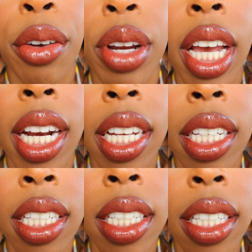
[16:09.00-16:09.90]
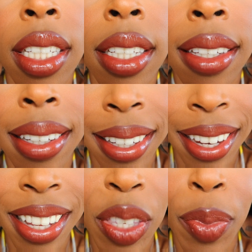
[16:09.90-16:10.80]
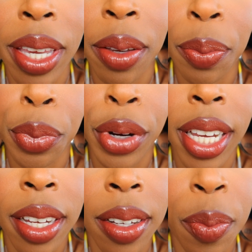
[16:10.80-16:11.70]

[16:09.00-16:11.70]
Rihanna. It's me, Brie.